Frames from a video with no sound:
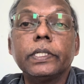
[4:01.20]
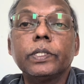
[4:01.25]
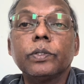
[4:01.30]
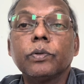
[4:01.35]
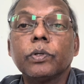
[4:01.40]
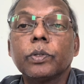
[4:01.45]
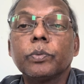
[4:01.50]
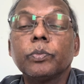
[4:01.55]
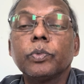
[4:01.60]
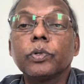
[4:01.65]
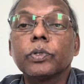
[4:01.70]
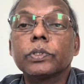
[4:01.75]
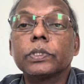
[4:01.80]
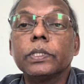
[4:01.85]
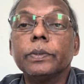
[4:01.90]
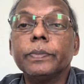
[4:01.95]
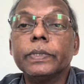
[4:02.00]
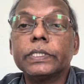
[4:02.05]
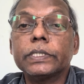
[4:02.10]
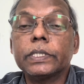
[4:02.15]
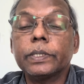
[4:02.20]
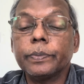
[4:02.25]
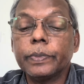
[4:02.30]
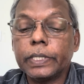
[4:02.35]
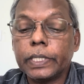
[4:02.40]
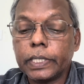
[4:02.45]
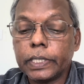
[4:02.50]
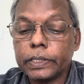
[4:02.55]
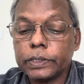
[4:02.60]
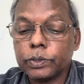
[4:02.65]
in your book, the
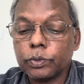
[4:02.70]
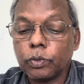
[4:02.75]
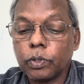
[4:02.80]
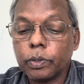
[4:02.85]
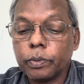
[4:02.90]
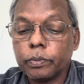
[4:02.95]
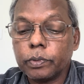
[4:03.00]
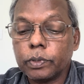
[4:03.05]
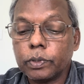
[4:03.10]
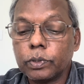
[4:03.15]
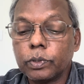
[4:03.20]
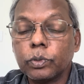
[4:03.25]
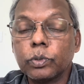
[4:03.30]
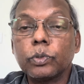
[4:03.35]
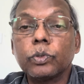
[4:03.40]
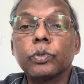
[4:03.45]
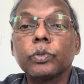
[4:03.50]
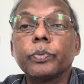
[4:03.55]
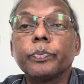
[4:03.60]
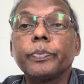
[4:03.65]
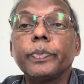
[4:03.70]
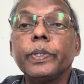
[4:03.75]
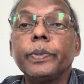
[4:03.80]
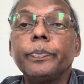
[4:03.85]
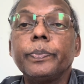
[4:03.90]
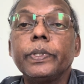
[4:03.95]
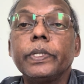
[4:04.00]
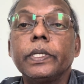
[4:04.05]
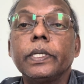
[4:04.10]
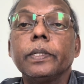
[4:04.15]
measurement is 1 to 2
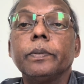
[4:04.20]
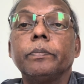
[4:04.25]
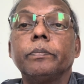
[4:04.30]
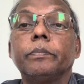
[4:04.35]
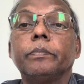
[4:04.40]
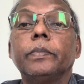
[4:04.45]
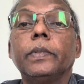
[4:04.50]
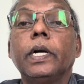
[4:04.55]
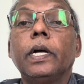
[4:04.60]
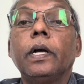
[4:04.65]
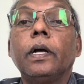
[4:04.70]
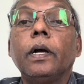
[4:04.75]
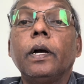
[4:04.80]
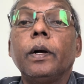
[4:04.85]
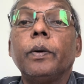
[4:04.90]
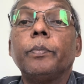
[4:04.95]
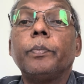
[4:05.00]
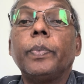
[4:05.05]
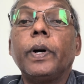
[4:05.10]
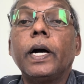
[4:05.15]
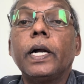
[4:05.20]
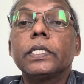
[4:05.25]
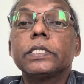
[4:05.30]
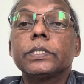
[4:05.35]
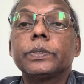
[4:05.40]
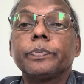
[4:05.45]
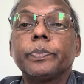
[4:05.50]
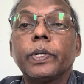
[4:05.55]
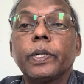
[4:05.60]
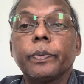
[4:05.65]
ppm,
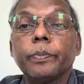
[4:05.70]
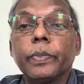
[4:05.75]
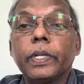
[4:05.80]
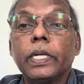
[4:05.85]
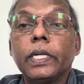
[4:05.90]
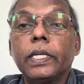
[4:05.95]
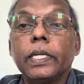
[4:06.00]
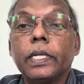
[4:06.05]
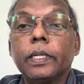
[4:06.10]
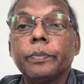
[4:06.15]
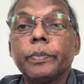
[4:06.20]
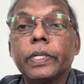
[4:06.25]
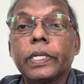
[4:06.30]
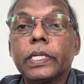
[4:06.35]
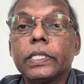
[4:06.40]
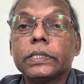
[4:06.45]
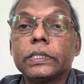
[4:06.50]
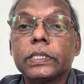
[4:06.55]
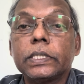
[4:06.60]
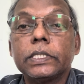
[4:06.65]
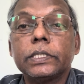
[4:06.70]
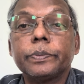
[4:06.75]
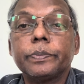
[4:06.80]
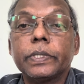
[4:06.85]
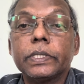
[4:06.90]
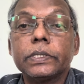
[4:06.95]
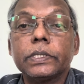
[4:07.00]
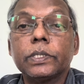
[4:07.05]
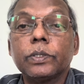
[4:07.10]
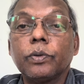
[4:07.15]
parts per million, because it is
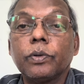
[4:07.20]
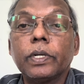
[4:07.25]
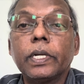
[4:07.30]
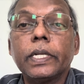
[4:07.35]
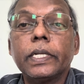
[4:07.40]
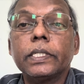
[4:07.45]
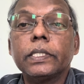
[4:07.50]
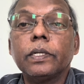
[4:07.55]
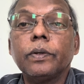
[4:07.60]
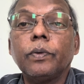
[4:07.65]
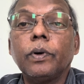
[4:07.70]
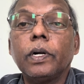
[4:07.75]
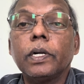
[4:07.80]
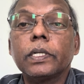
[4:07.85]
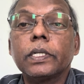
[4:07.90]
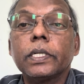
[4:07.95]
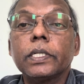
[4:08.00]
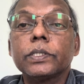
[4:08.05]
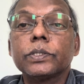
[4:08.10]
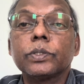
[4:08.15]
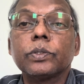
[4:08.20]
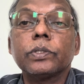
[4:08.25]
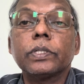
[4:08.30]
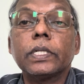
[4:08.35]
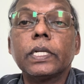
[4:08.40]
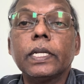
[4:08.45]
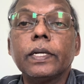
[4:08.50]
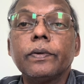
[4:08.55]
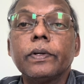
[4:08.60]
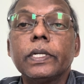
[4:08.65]
present only in the water. So
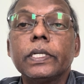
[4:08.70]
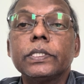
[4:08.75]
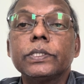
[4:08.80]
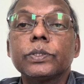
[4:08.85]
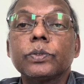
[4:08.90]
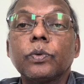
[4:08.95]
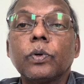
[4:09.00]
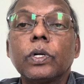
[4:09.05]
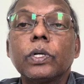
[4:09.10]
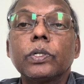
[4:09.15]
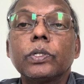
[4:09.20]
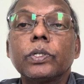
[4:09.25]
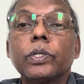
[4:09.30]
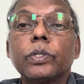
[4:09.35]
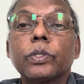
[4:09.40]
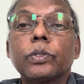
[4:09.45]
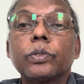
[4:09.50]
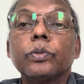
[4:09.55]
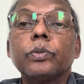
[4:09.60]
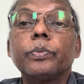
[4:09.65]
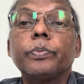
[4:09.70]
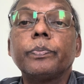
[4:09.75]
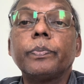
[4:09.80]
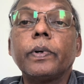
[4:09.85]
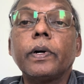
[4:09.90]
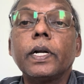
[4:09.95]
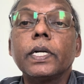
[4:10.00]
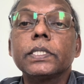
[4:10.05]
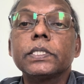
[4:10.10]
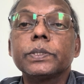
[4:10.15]
the level is 1 to 2
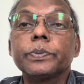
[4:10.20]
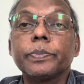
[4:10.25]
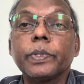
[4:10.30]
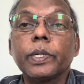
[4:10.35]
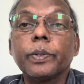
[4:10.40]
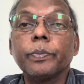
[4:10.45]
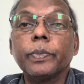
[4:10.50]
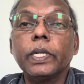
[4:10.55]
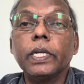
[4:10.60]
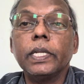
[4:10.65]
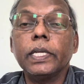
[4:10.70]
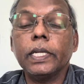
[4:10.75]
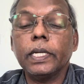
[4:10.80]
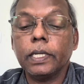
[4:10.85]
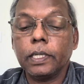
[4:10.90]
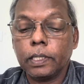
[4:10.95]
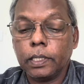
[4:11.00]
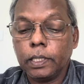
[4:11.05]
parts per million.